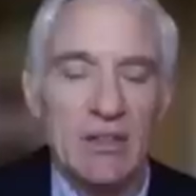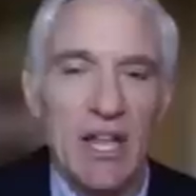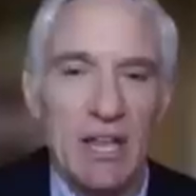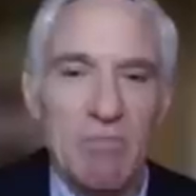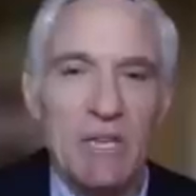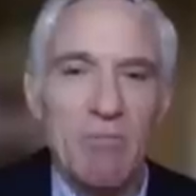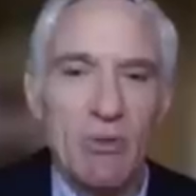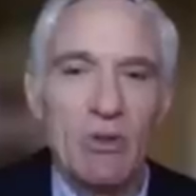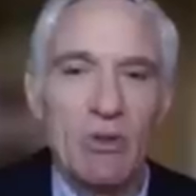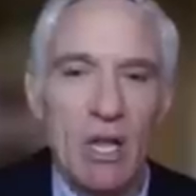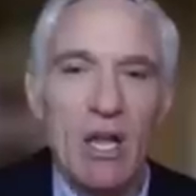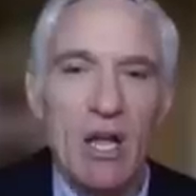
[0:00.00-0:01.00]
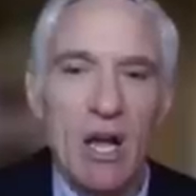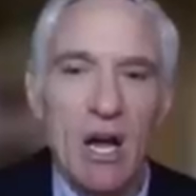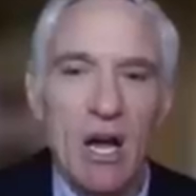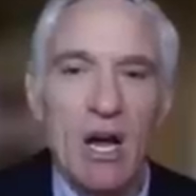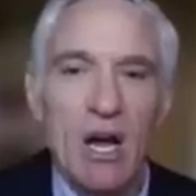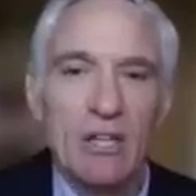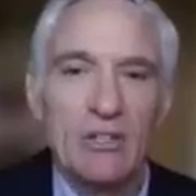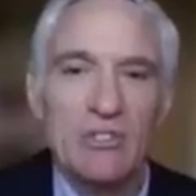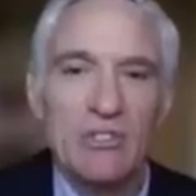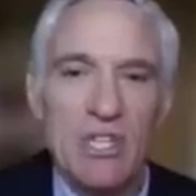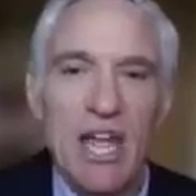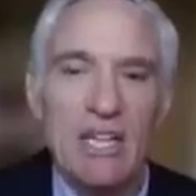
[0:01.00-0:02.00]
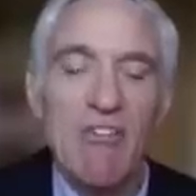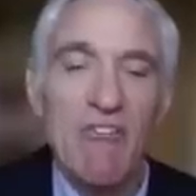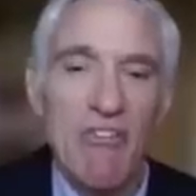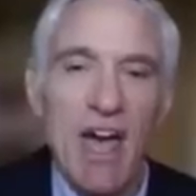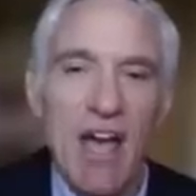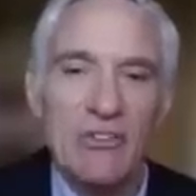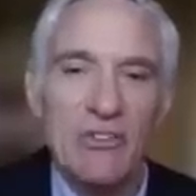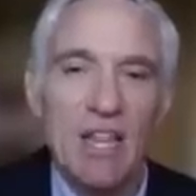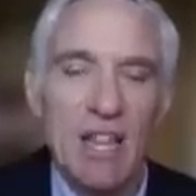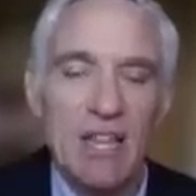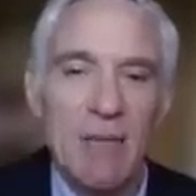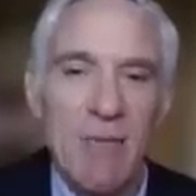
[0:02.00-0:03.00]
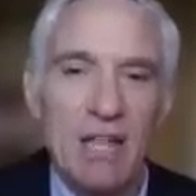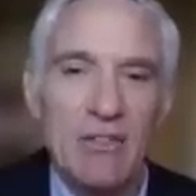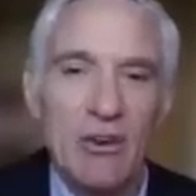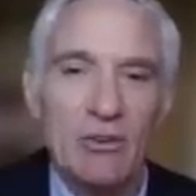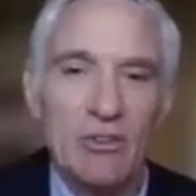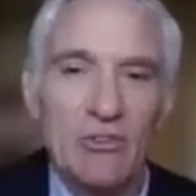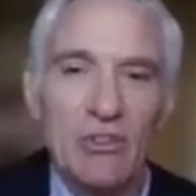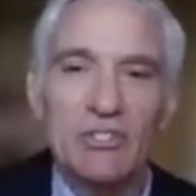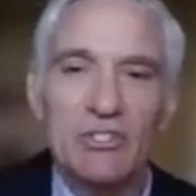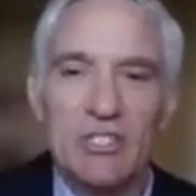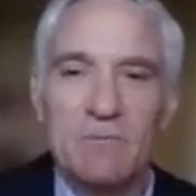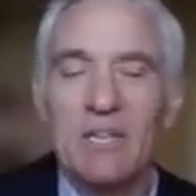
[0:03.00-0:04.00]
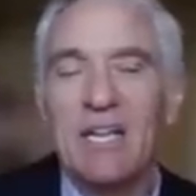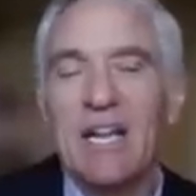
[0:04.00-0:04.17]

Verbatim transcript: and let people understand the facts, and then they make their own decisions. But